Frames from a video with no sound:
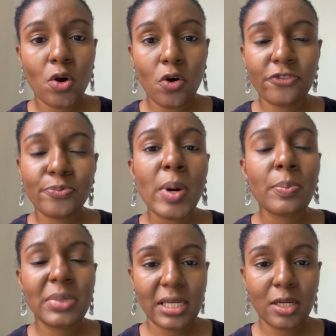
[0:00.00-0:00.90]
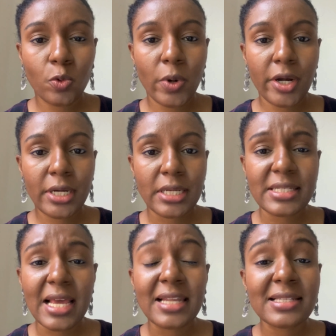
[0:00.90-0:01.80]
of public awareness
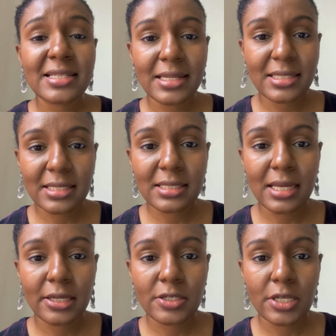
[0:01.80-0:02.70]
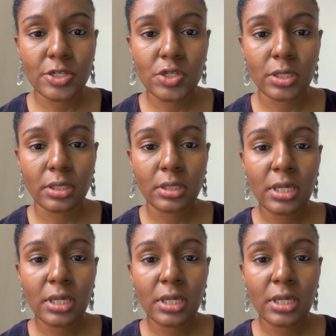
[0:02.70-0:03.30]
and sensitization.